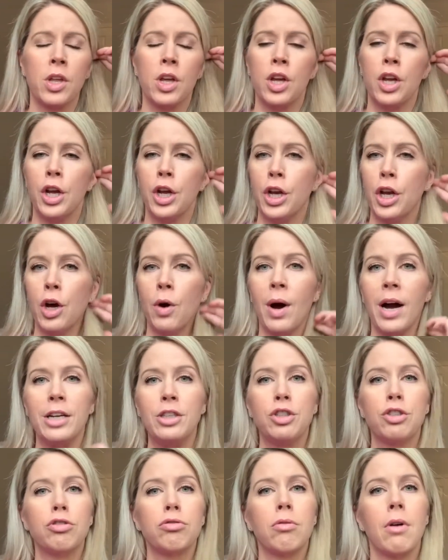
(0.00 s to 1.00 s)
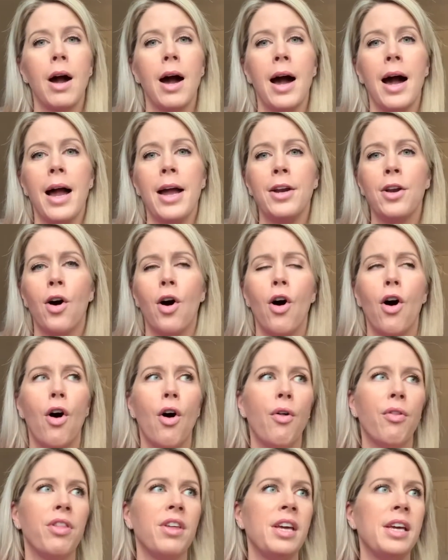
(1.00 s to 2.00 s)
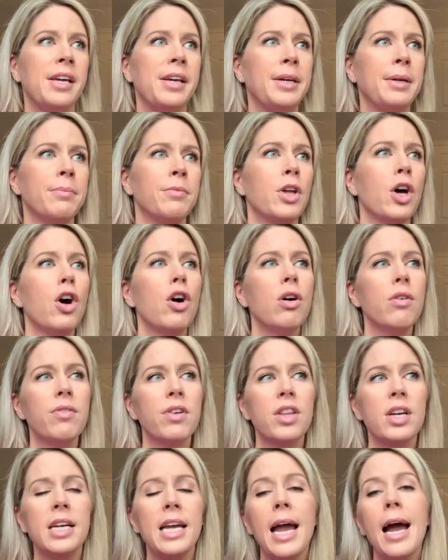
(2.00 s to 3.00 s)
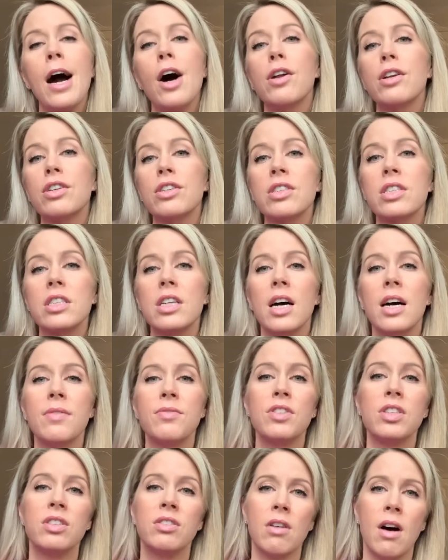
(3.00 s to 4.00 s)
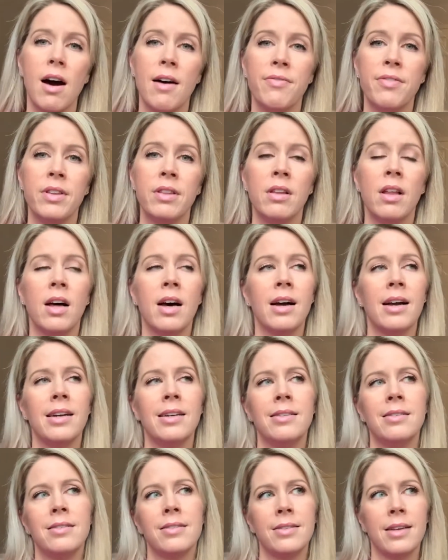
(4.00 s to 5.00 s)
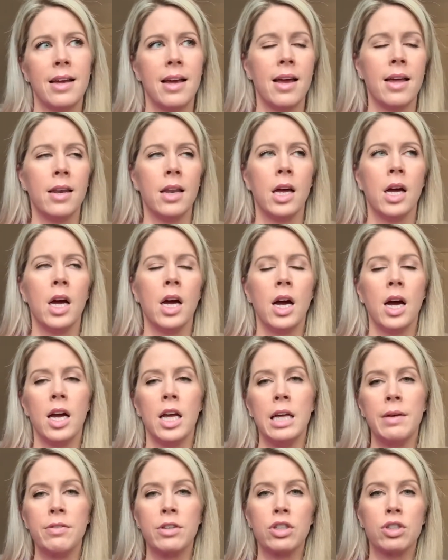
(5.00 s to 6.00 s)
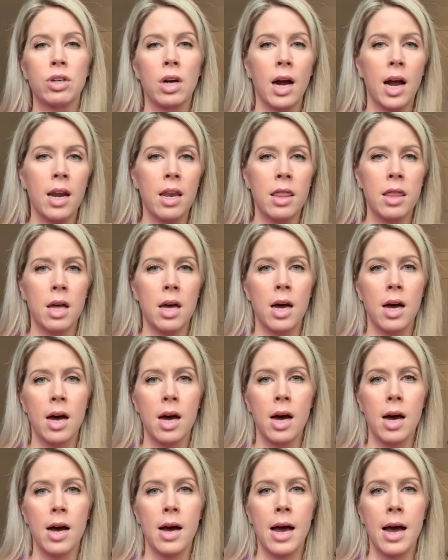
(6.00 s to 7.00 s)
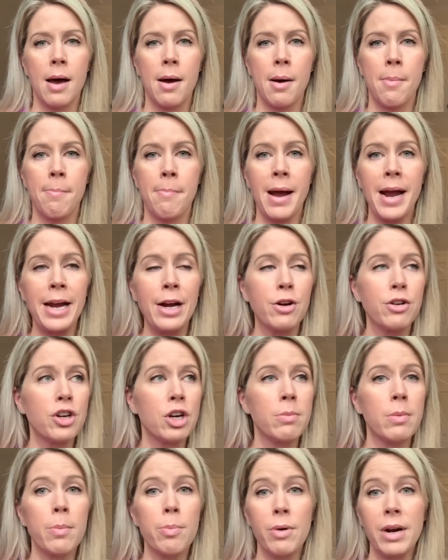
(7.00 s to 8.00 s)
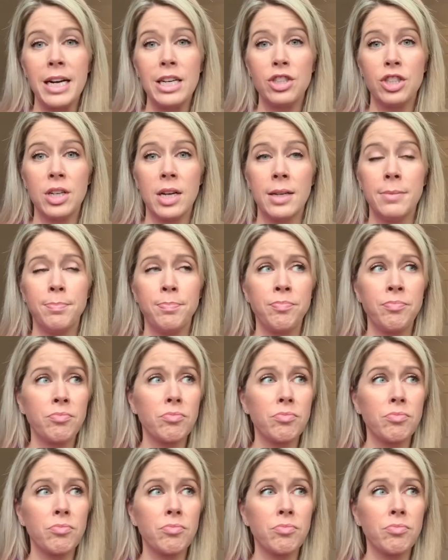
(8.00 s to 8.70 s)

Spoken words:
I tried all the over-the-counter stuff to soften lines, and even tried the microdermabrasion,